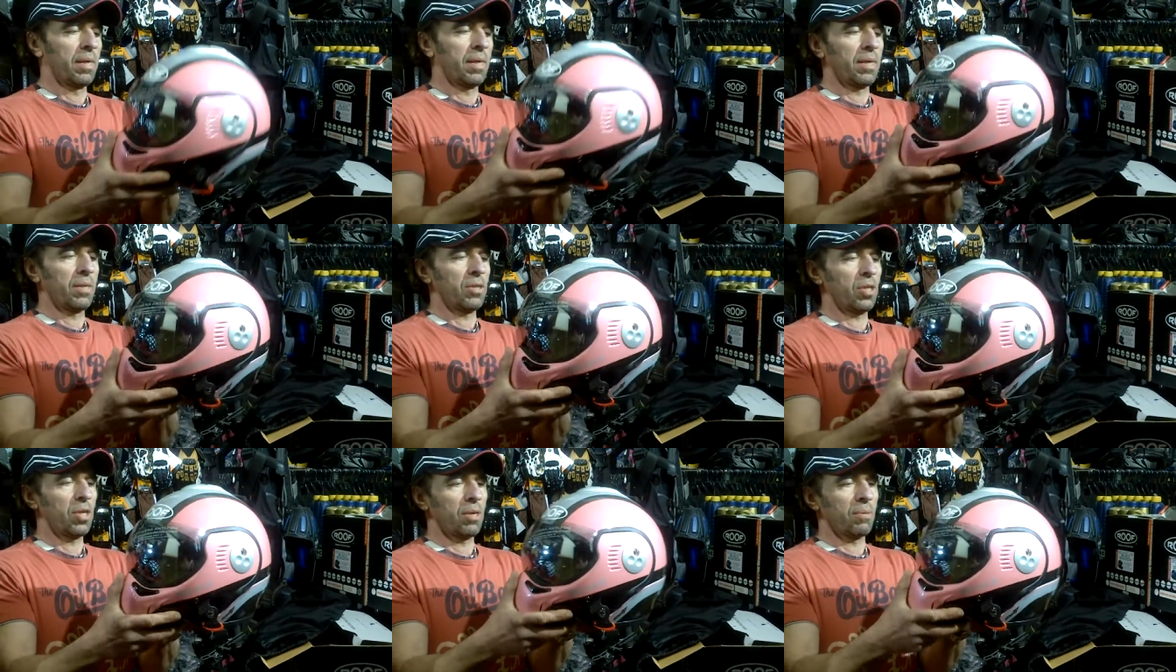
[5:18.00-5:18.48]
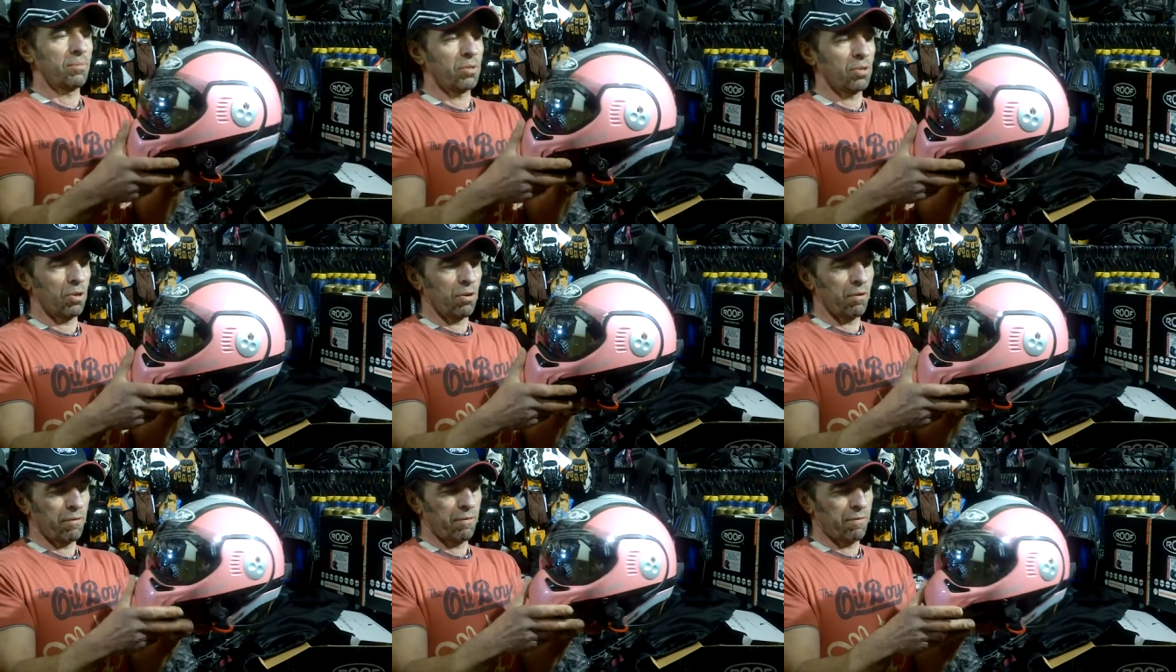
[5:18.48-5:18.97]
in terms
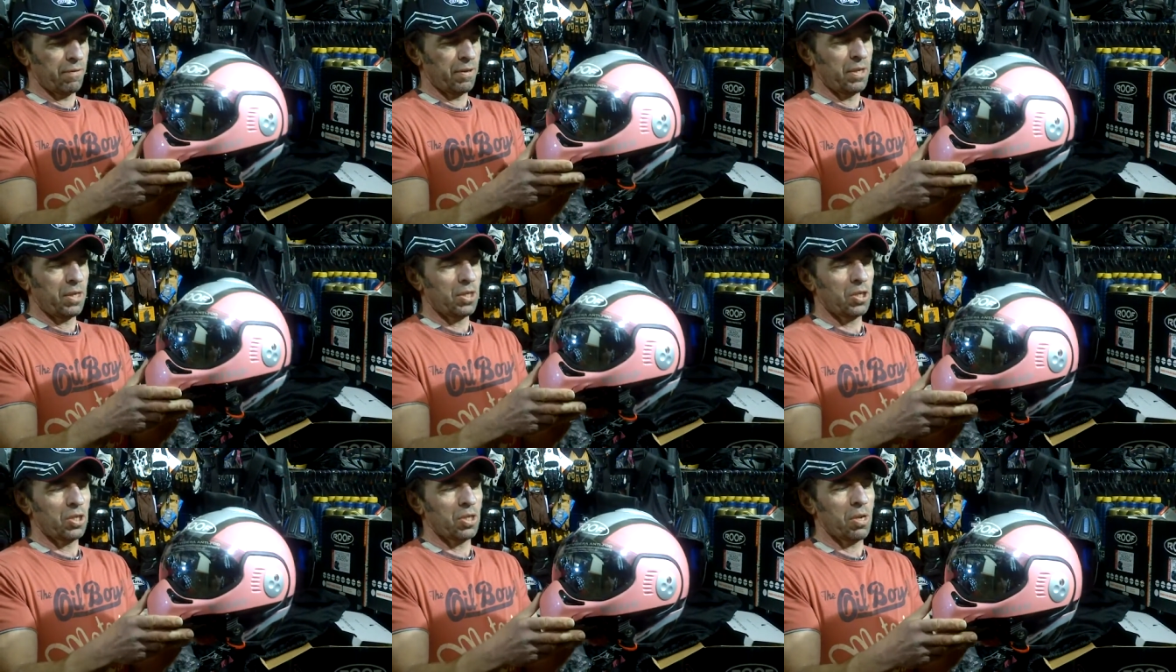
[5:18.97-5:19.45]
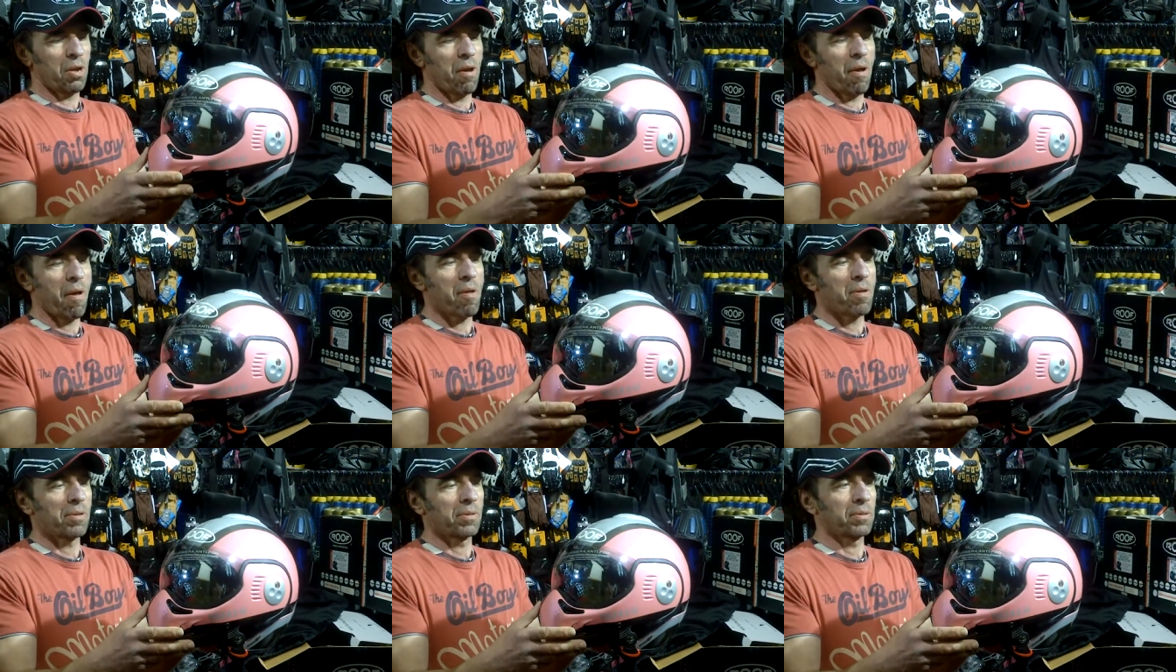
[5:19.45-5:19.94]
of finish.
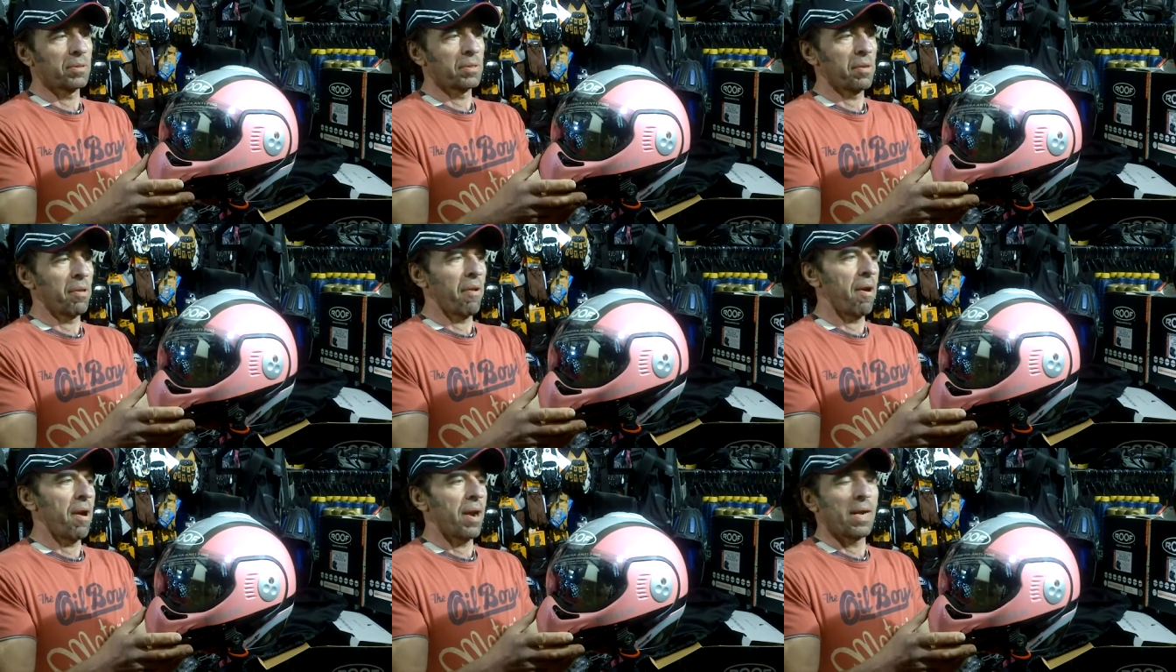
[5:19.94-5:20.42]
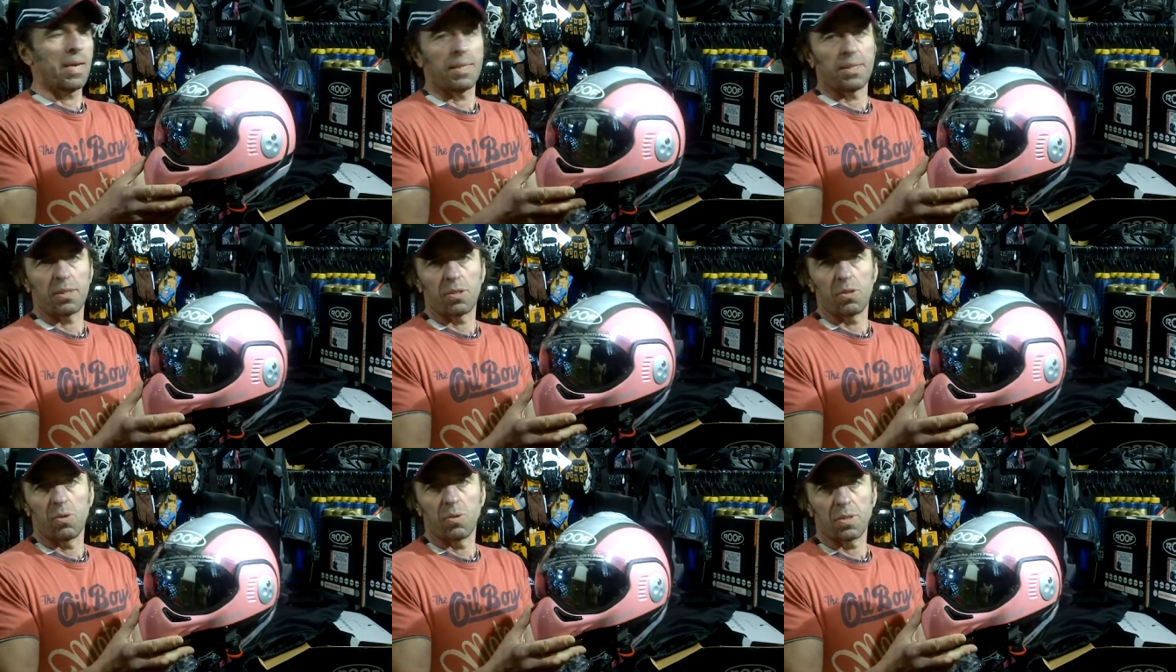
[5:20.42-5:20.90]
And
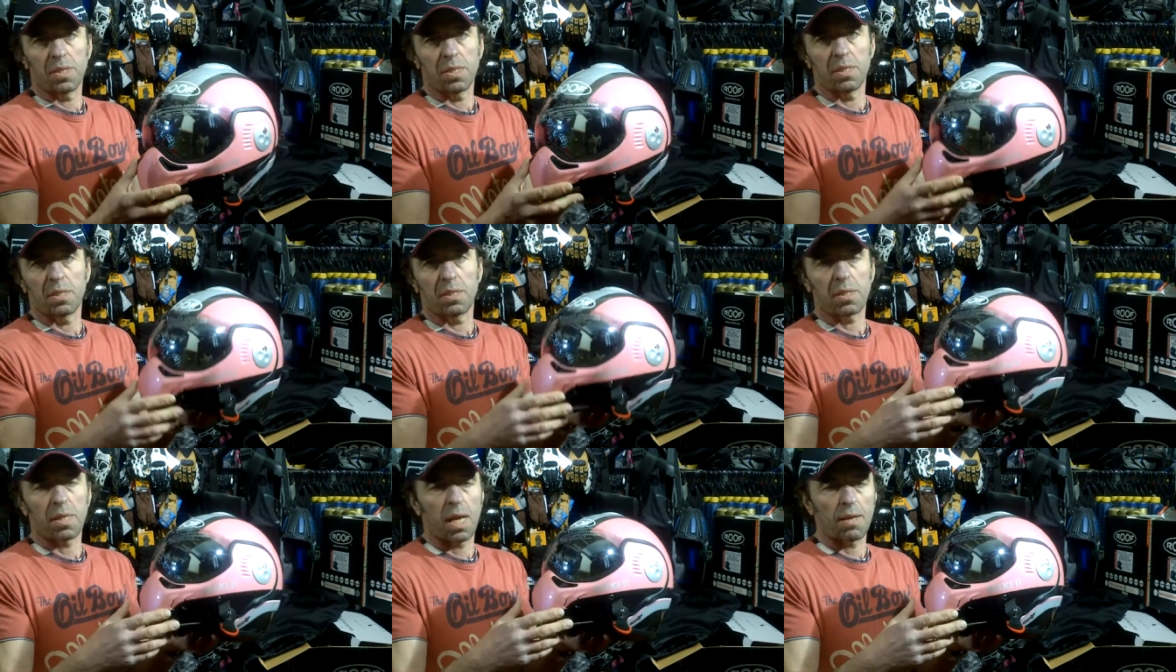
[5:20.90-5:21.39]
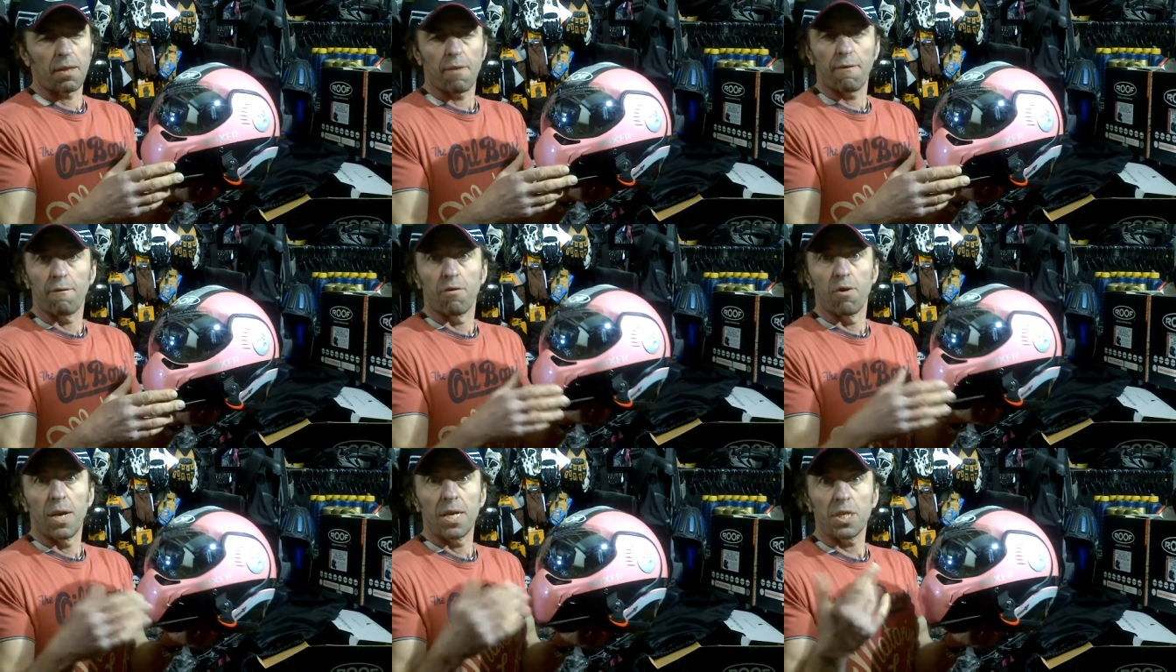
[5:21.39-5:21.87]
of course is
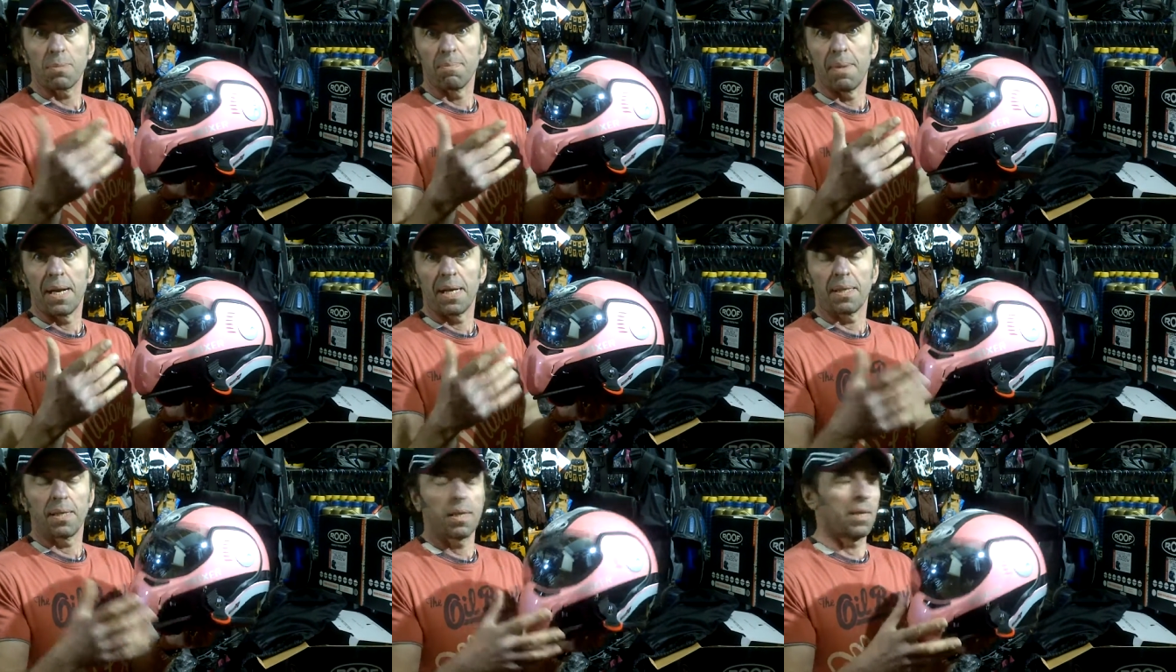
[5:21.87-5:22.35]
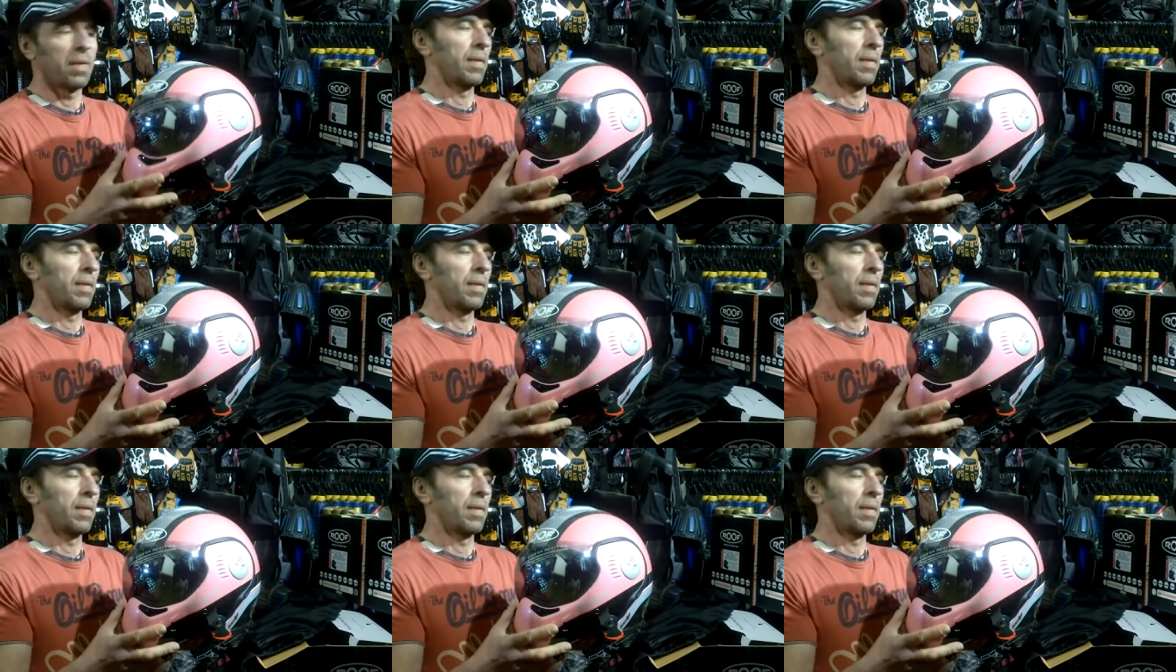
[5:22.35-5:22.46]
fresh man,